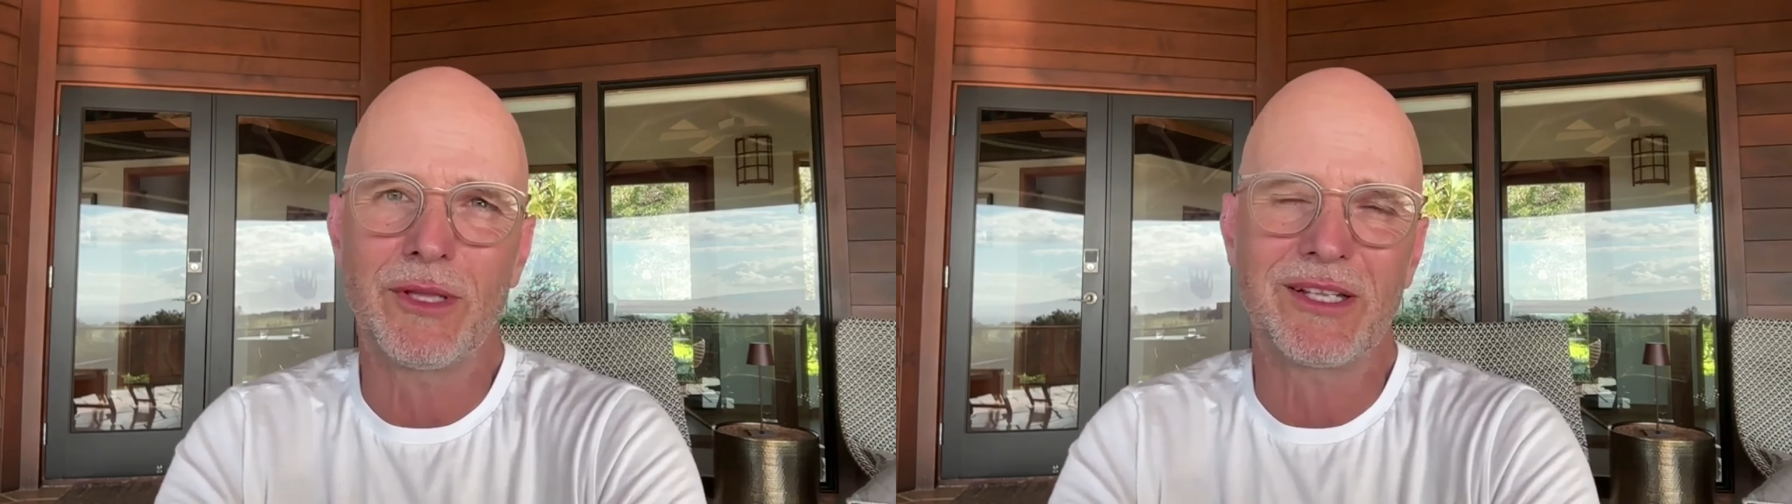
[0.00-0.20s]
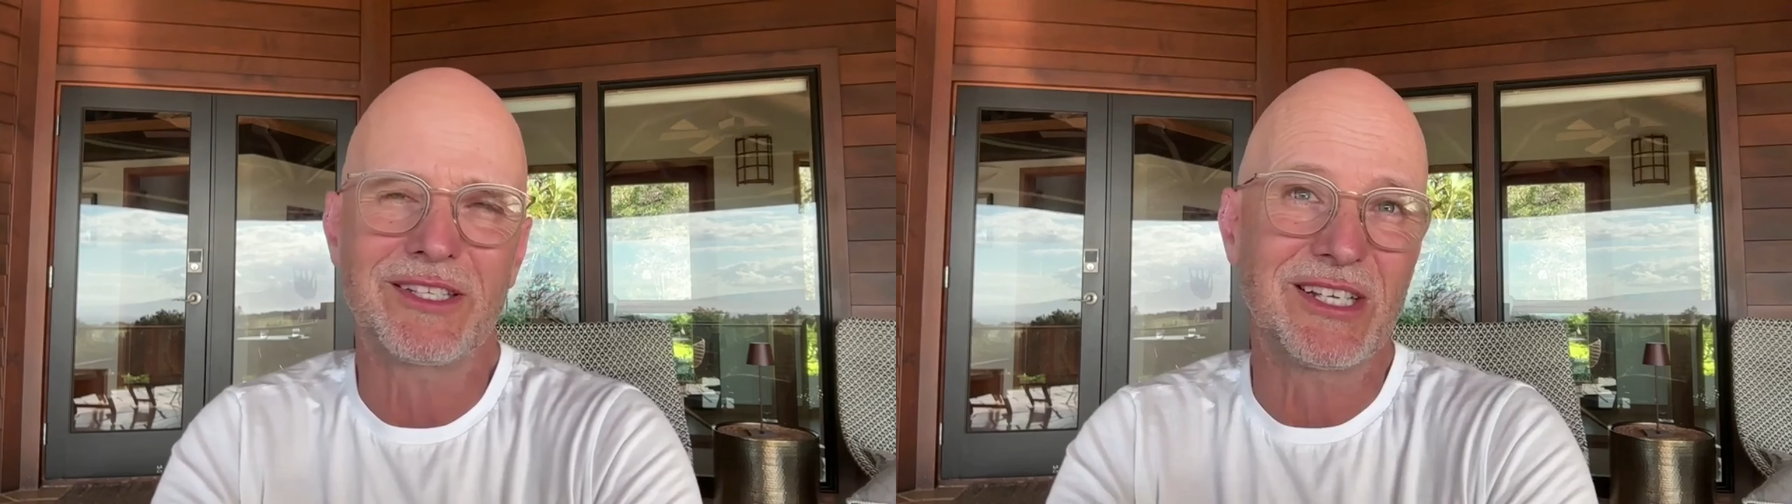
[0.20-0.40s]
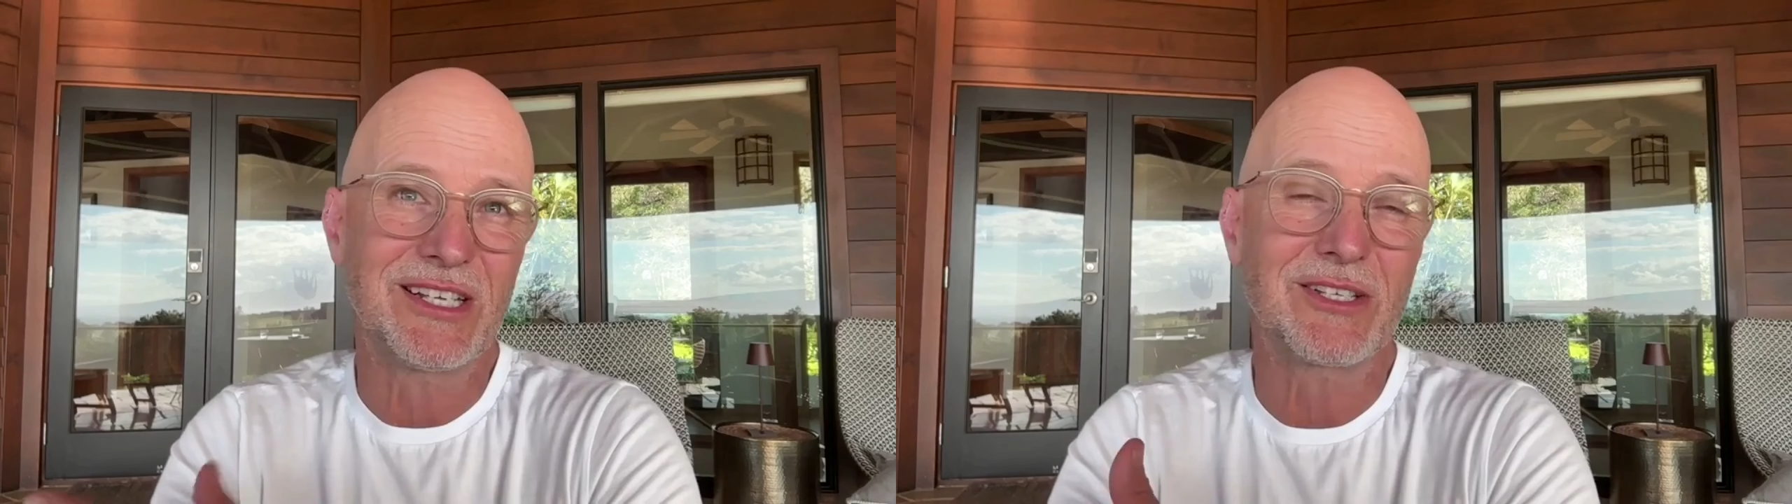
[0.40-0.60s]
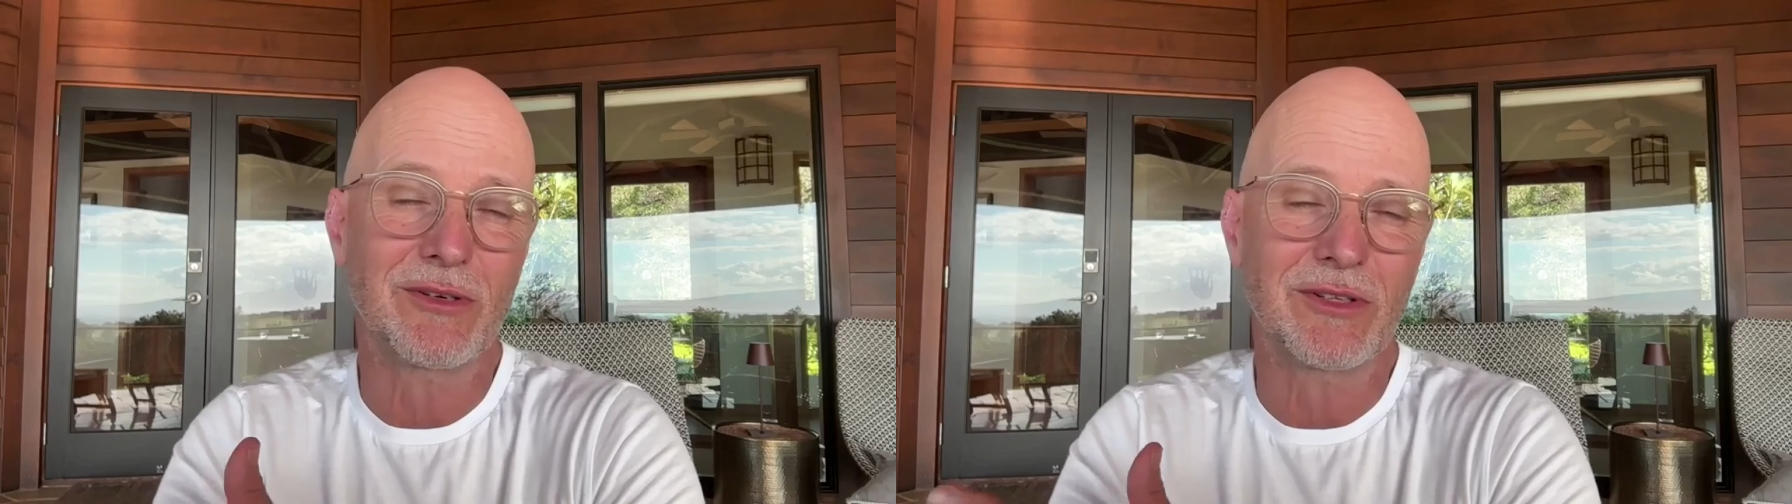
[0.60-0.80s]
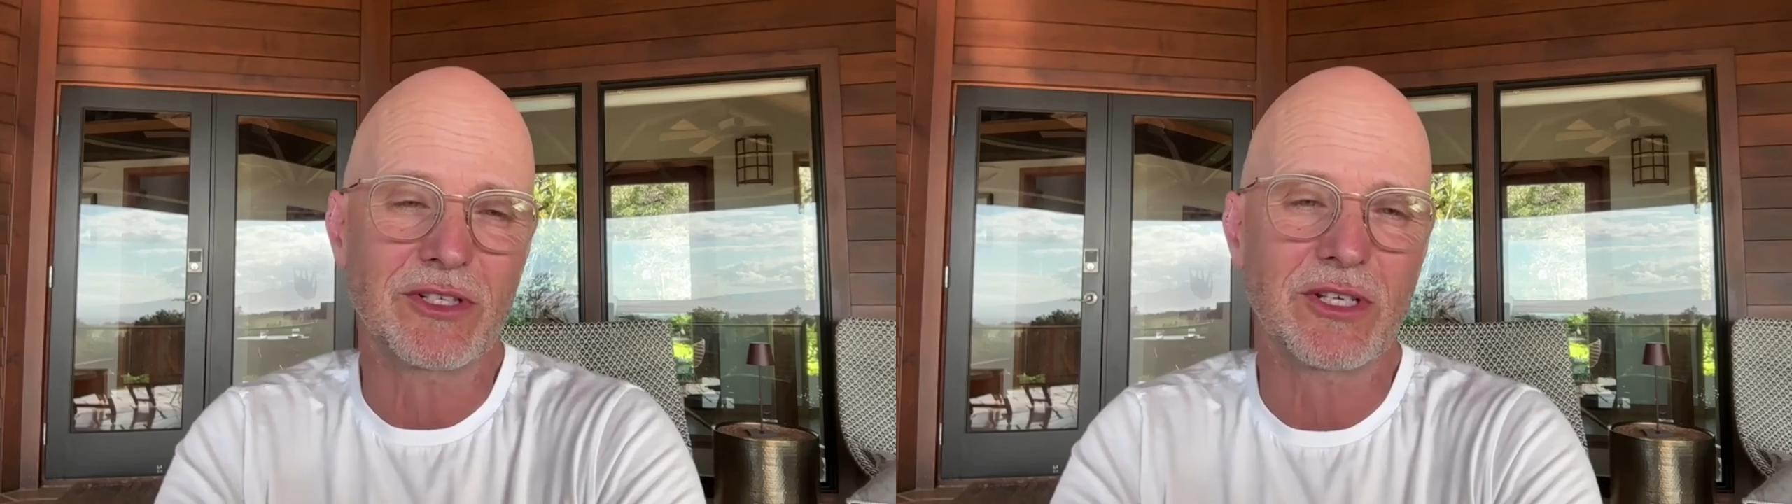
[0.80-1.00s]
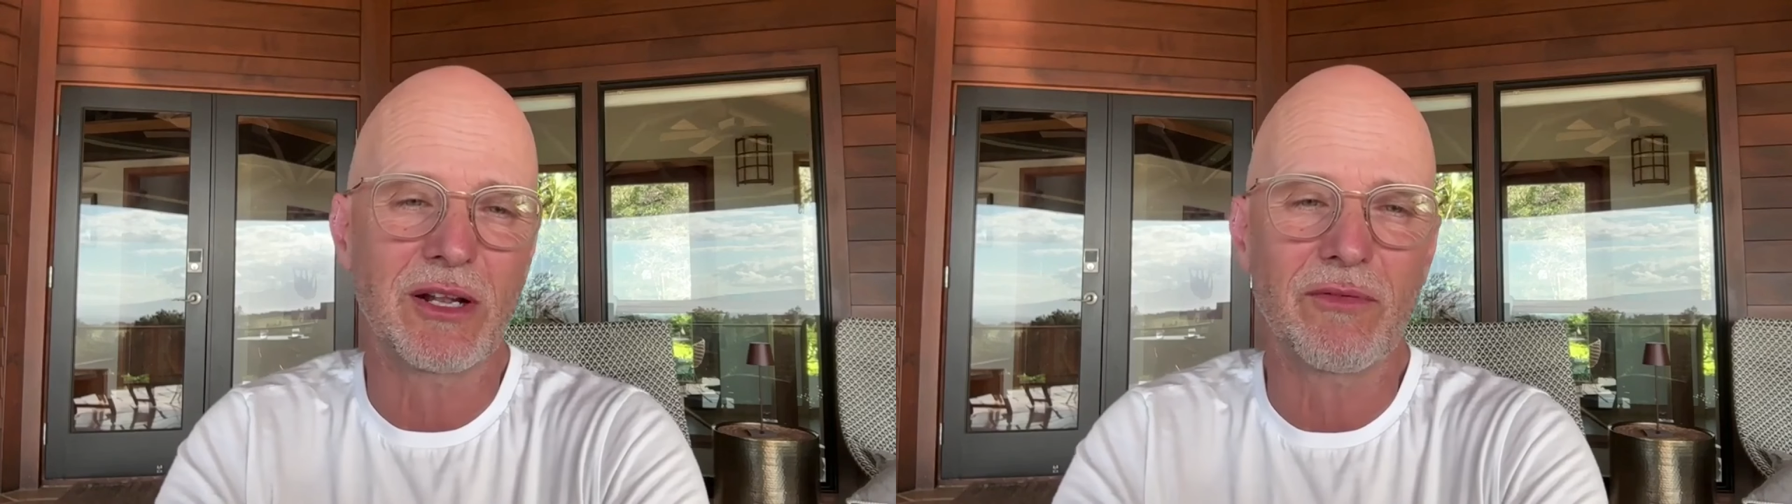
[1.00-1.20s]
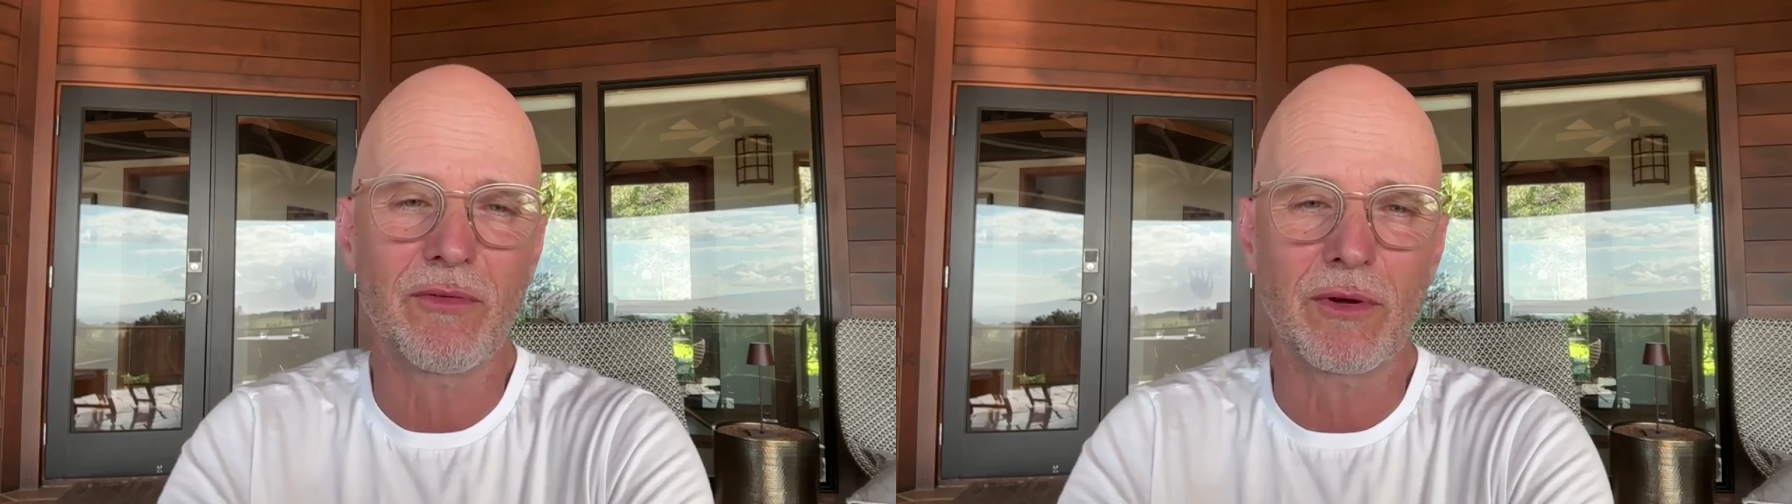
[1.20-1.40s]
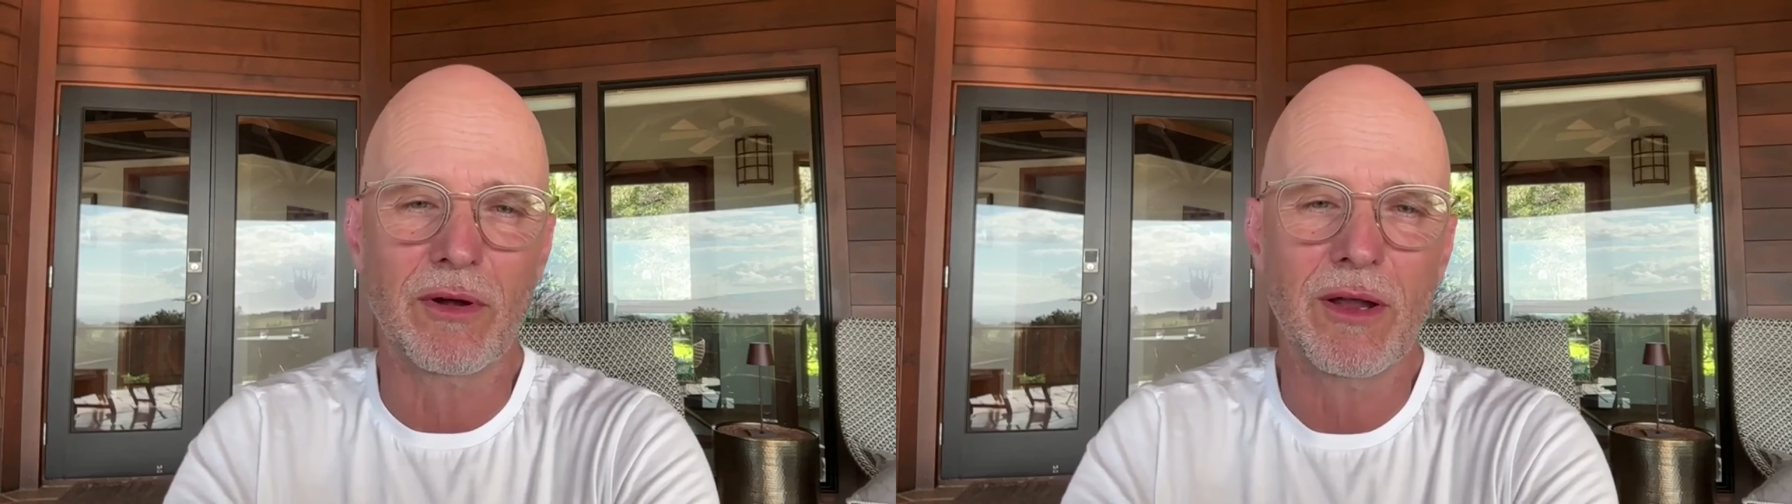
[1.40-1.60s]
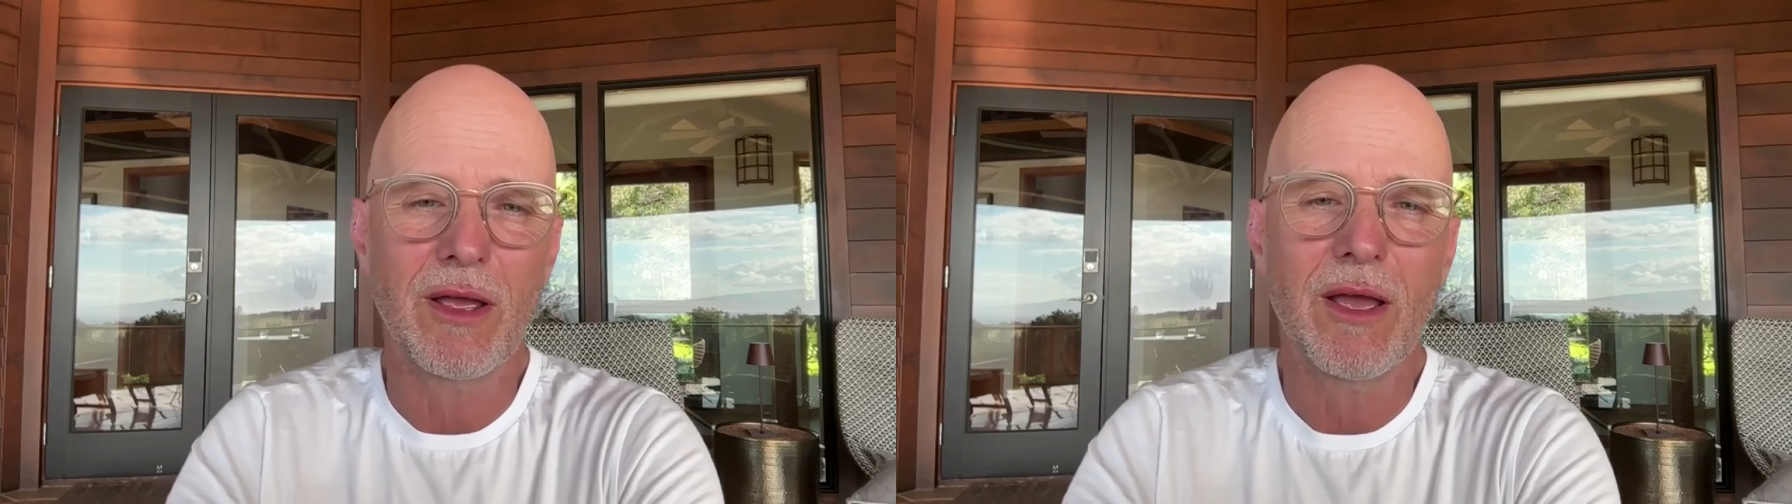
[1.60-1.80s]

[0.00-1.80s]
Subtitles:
that sits on the shelf for